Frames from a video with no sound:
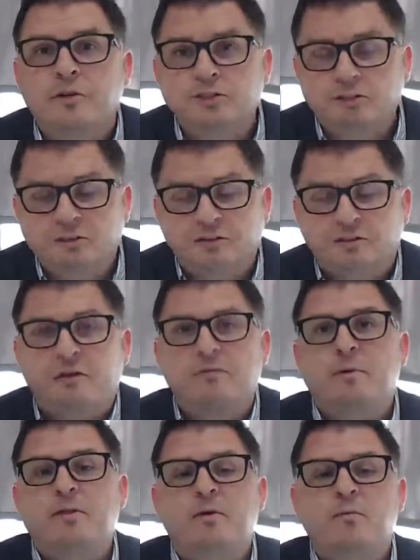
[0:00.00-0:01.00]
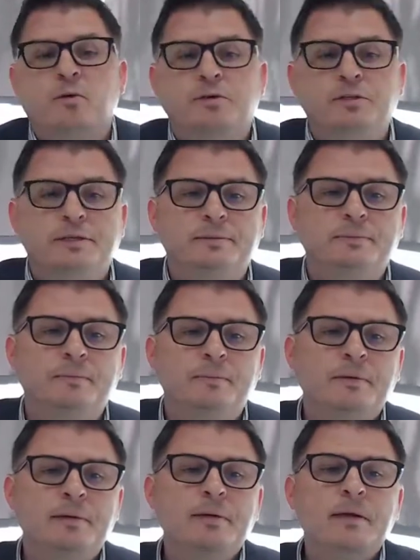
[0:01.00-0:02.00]
It just gets covered by the home warranty.
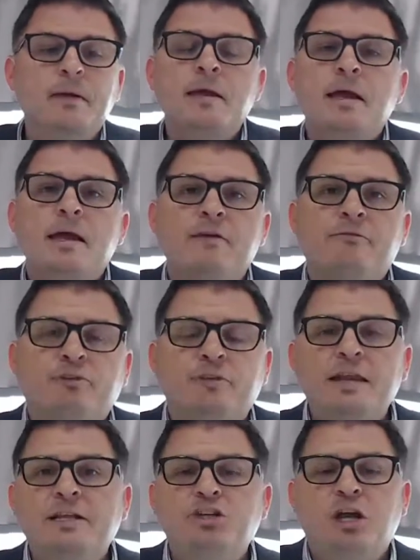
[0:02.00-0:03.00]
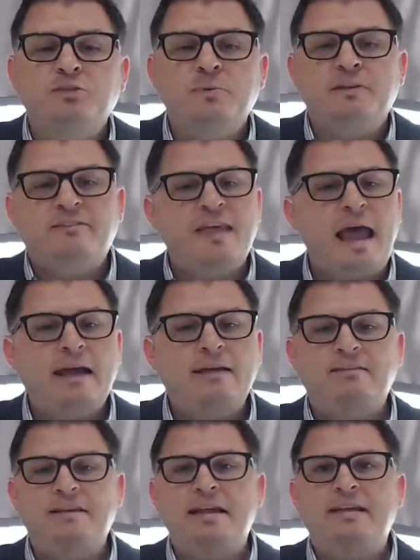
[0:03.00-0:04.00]
If there's any judgments,
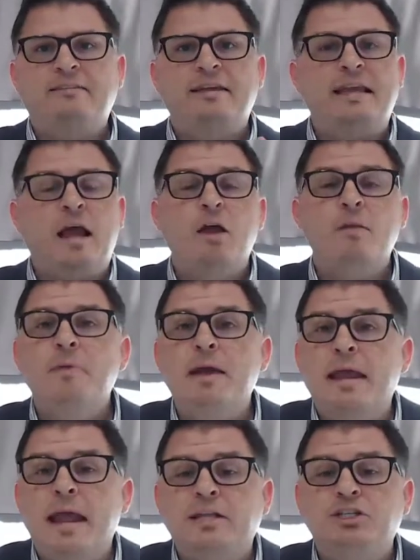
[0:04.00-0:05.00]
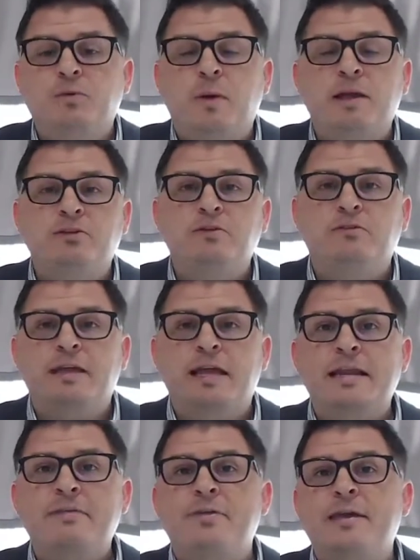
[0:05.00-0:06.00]
tax liens, any unpaid HOA dues,
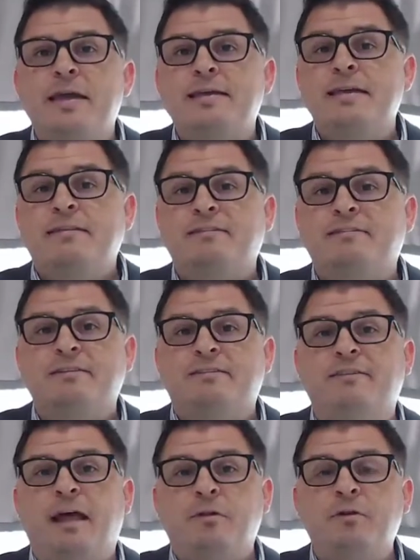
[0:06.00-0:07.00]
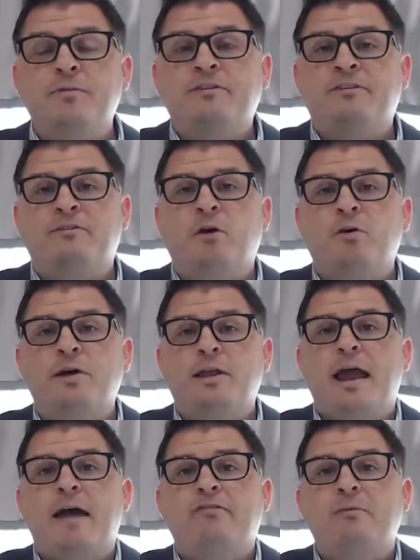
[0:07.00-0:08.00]
anything against the seller, this is all going
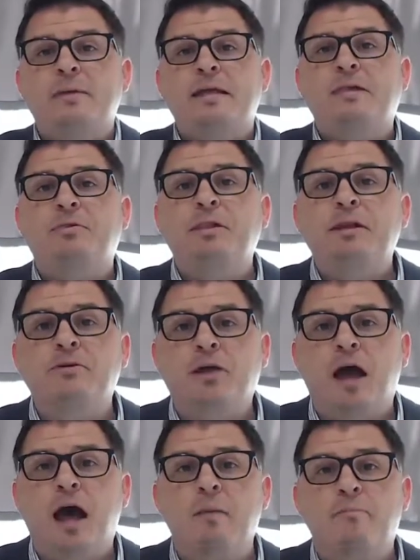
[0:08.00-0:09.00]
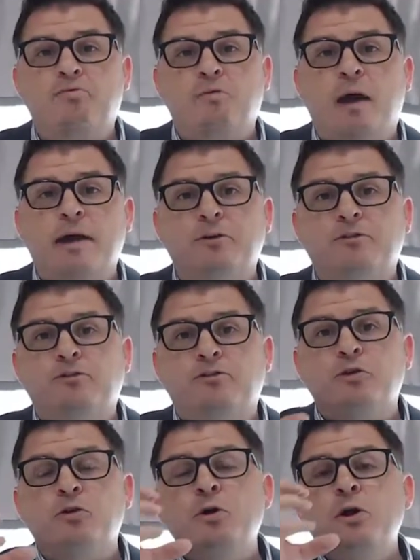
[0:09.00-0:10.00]
to have to be cleared up prior
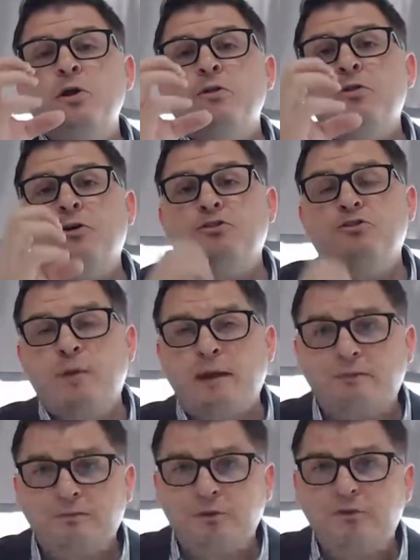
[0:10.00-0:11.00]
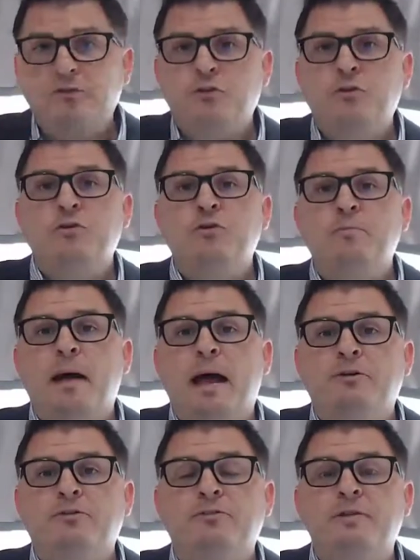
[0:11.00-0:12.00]
to the transfer to the new
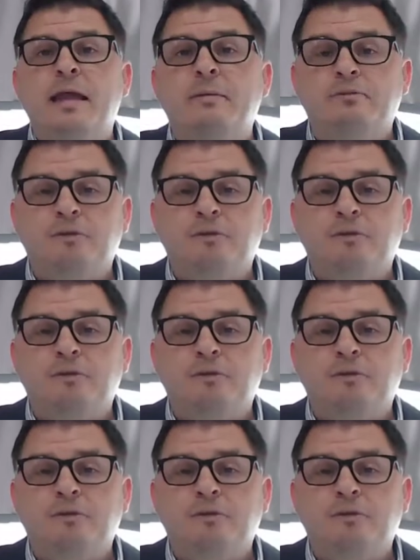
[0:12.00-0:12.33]
buyer's name.